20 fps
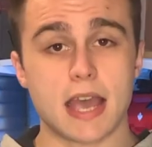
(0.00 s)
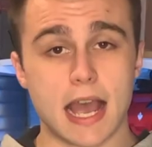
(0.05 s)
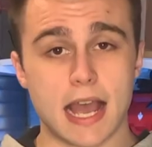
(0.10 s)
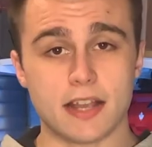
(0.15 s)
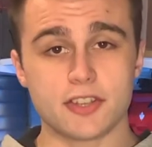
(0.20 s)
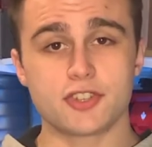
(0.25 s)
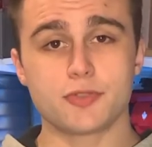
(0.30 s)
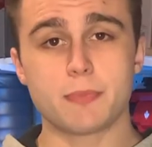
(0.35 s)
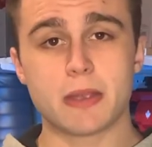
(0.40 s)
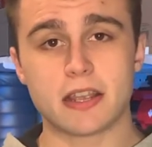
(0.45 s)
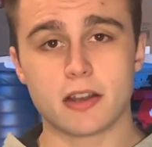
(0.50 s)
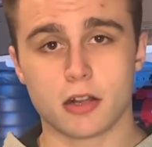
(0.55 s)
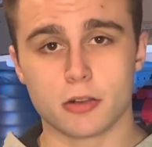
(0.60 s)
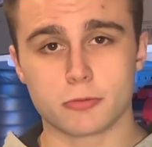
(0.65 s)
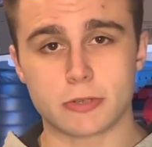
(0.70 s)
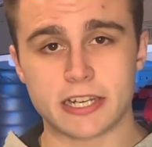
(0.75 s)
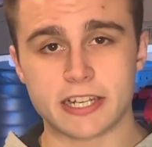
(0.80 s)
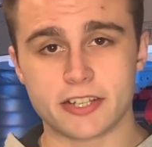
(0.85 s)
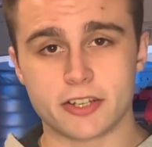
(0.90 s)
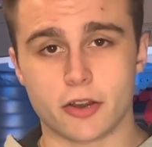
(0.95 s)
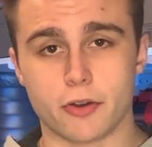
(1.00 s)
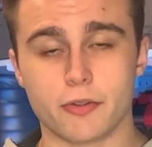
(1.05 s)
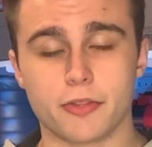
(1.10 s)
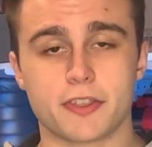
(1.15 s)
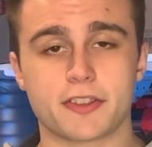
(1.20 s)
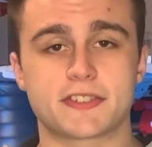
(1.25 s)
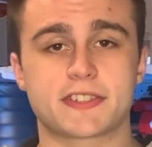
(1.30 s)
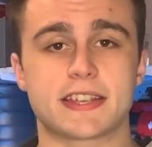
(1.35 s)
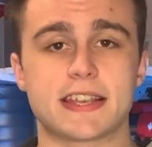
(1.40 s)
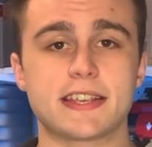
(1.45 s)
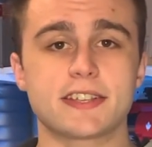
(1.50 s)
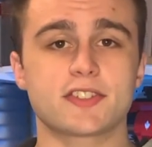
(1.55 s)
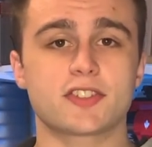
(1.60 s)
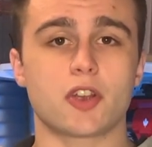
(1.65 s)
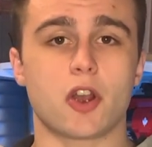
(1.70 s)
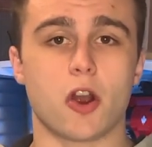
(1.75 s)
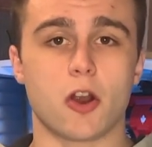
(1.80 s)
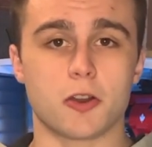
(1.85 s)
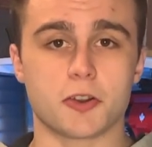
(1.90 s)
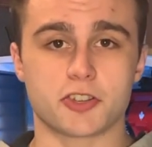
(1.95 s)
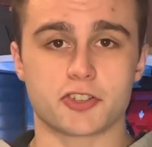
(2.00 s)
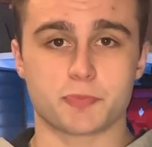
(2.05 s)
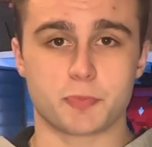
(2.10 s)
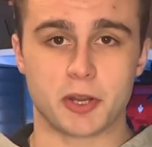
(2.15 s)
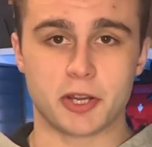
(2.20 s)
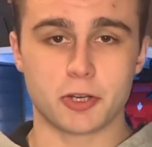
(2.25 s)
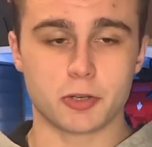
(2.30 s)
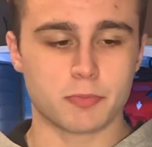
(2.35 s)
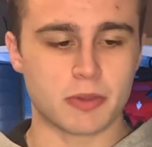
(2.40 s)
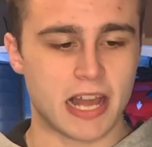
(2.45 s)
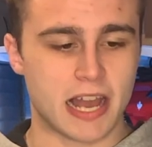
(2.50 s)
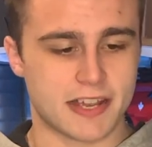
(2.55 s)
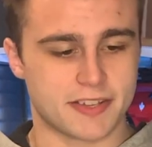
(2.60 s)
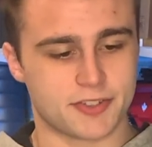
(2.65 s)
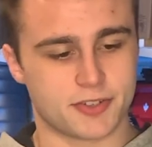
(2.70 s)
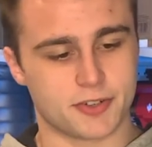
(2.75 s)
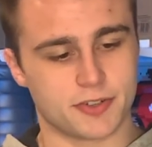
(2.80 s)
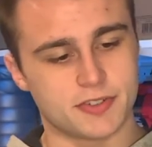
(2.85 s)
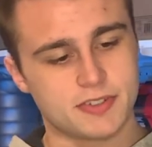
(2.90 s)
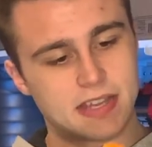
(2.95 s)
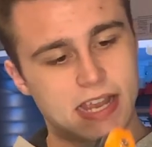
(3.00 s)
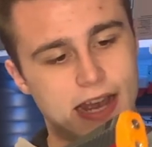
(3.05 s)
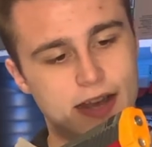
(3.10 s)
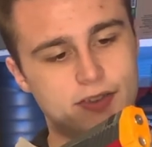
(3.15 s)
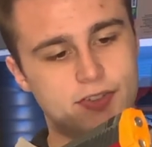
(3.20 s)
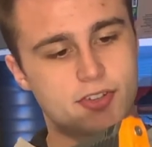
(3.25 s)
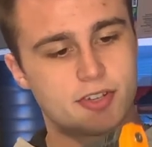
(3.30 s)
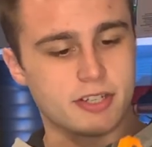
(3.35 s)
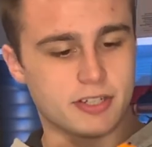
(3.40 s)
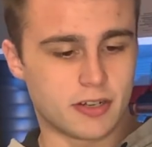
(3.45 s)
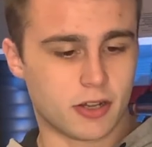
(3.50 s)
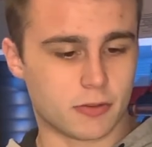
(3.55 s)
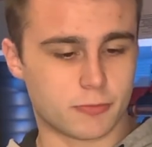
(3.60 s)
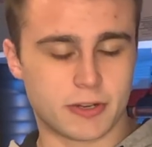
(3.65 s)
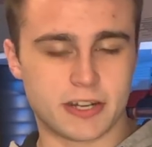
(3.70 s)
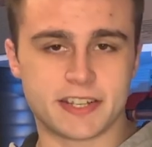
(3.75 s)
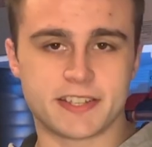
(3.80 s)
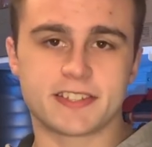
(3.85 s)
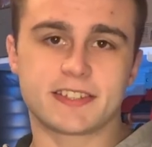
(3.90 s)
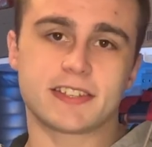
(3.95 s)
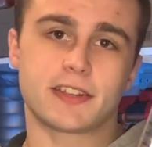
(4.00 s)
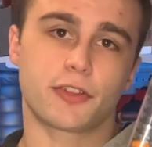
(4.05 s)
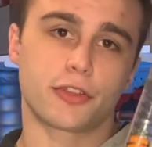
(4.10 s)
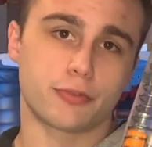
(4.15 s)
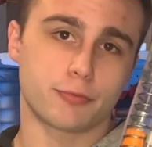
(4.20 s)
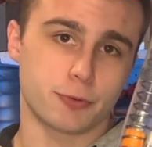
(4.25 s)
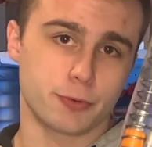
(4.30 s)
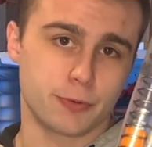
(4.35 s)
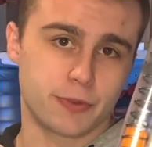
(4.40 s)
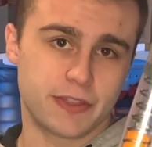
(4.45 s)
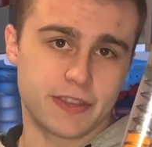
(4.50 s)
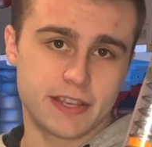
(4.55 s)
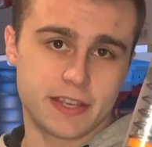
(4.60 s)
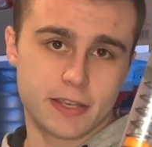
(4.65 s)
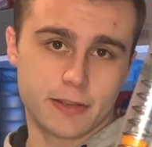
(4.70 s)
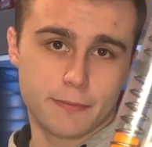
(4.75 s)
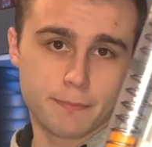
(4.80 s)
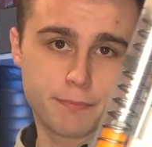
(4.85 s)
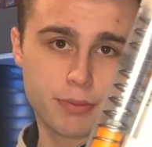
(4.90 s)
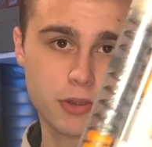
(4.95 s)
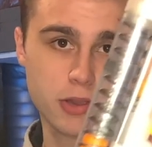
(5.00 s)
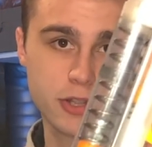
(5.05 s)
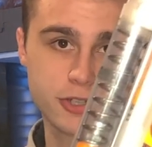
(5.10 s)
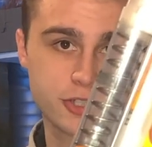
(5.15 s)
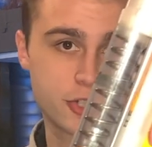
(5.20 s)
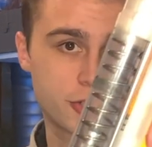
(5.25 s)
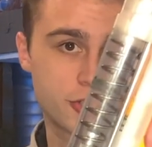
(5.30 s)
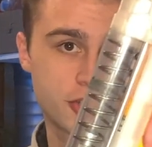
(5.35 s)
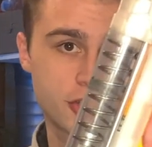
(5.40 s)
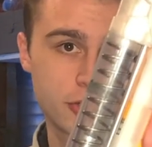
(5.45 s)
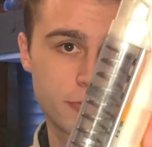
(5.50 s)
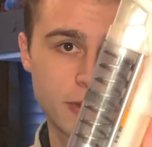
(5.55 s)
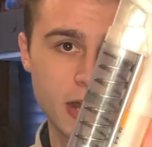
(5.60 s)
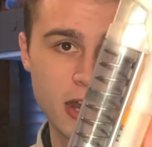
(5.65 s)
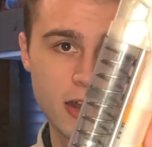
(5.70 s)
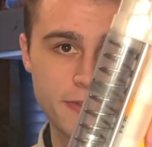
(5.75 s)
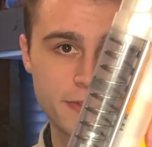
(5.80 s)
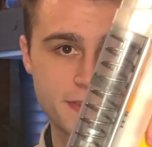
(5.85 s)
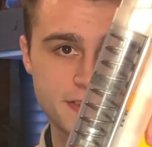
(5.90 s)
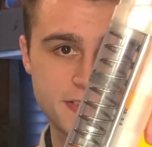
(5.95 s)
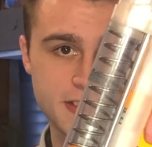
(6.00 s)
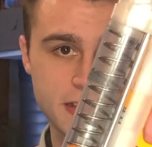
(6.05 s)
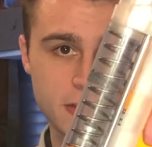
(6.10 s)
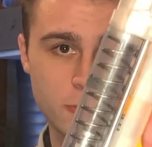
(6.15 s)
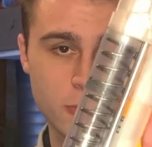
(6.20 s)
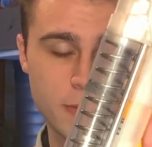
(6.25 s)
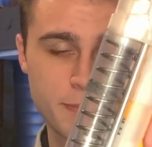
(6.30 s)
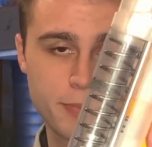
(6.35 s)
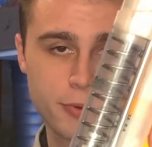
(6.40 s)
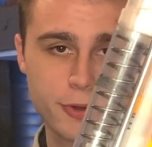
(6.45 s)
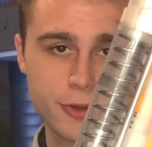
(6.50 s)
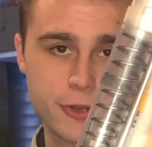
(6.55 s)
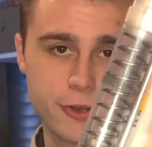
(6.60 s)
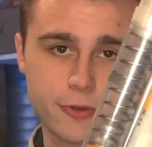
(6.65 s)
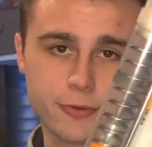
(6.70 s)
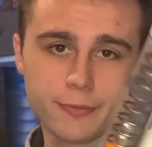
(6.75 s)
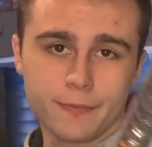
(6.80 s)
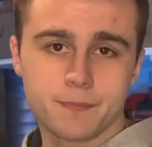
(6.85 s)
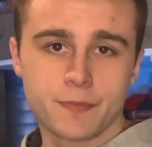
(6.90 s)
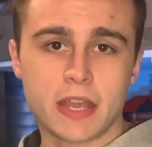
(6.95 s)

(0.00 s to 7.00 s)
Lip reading: As you may already know, the Zincs are Springer blasters, as you can already see through the plunger tube on the Zinc 1.0,